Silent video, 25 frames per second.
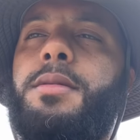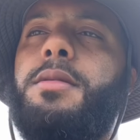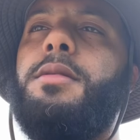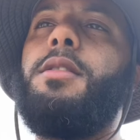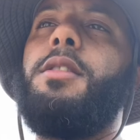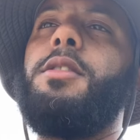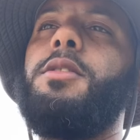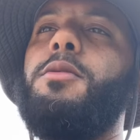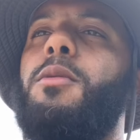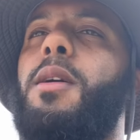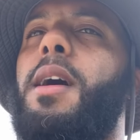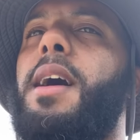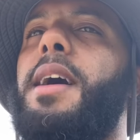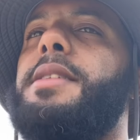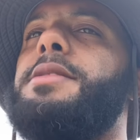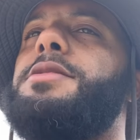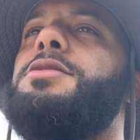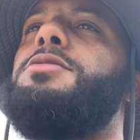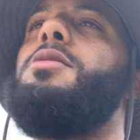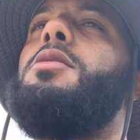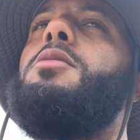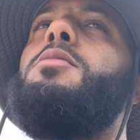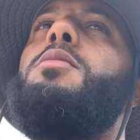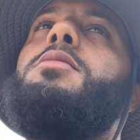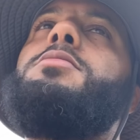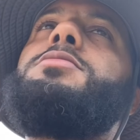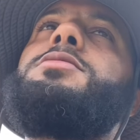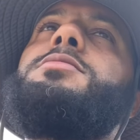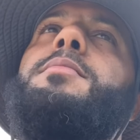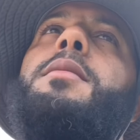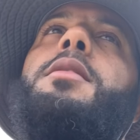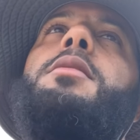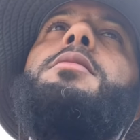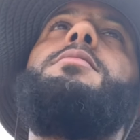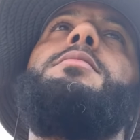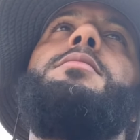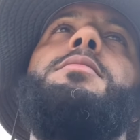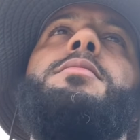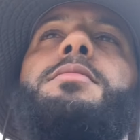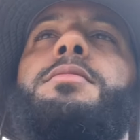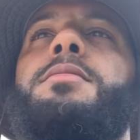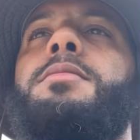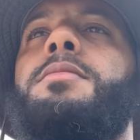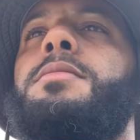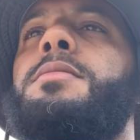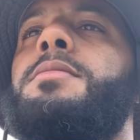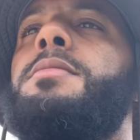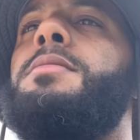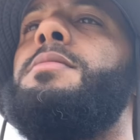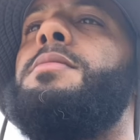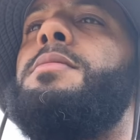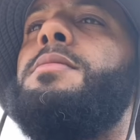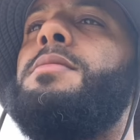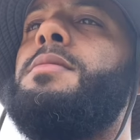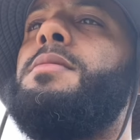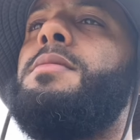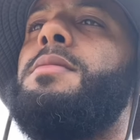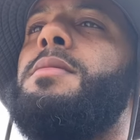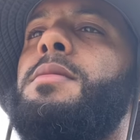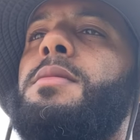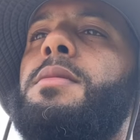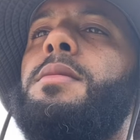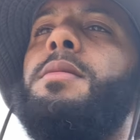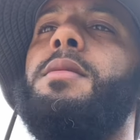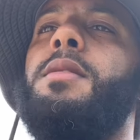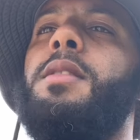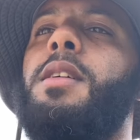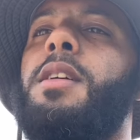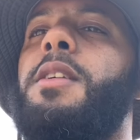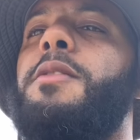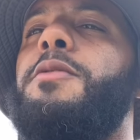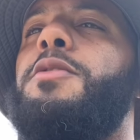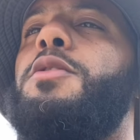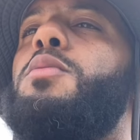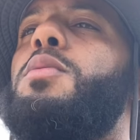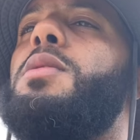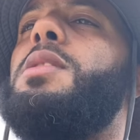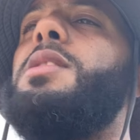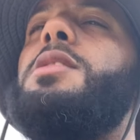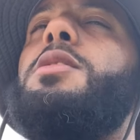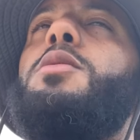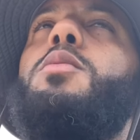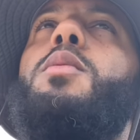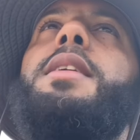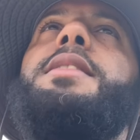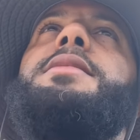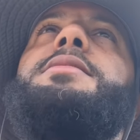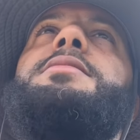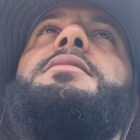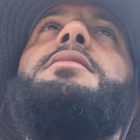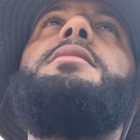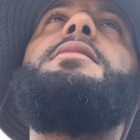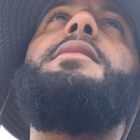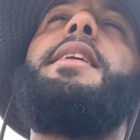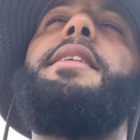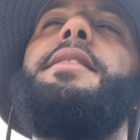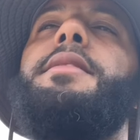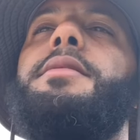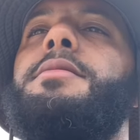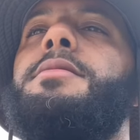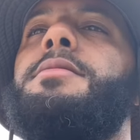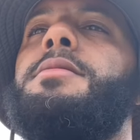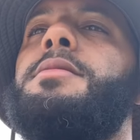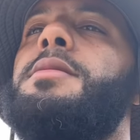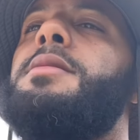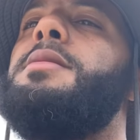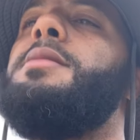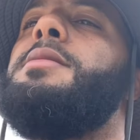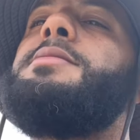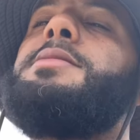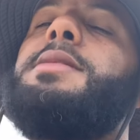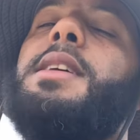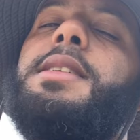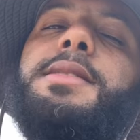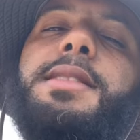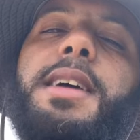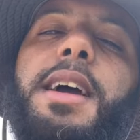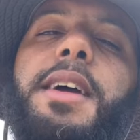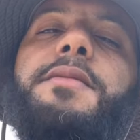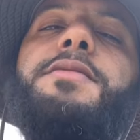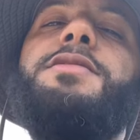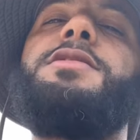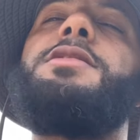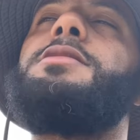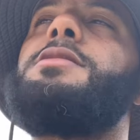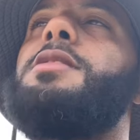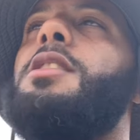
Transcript: Otherwise, you don't want smoke. And if you're willing to wait till later, Tank Davis should